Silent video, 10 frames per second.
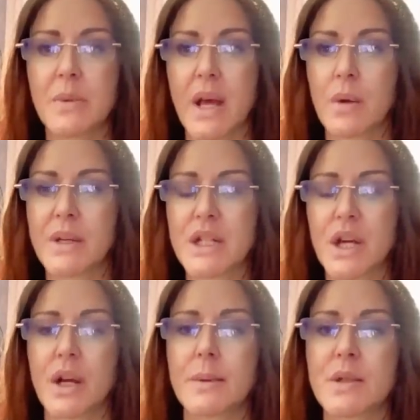They only
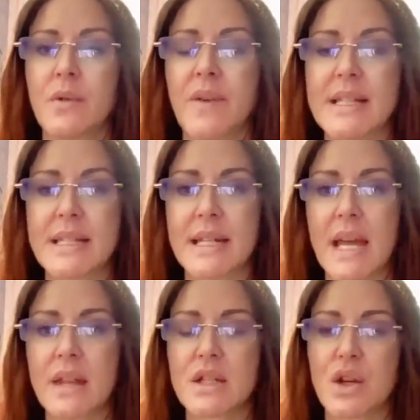turn up to events
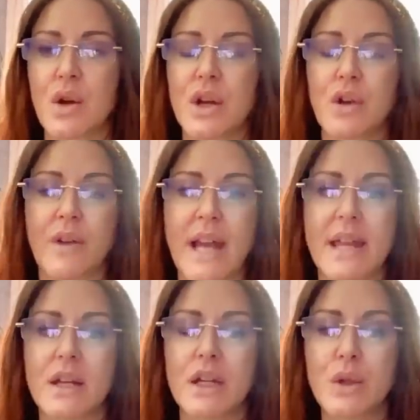together to kind of
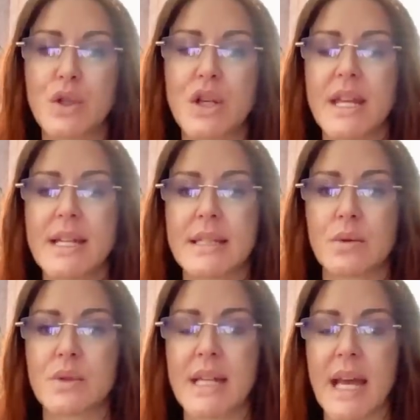create the illusion they're
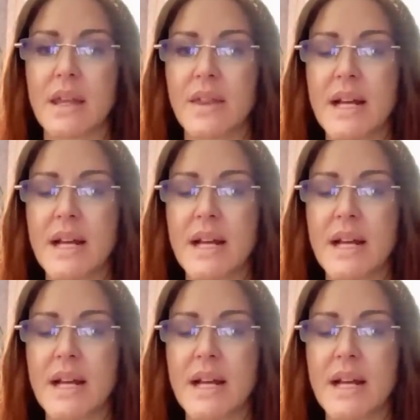still together.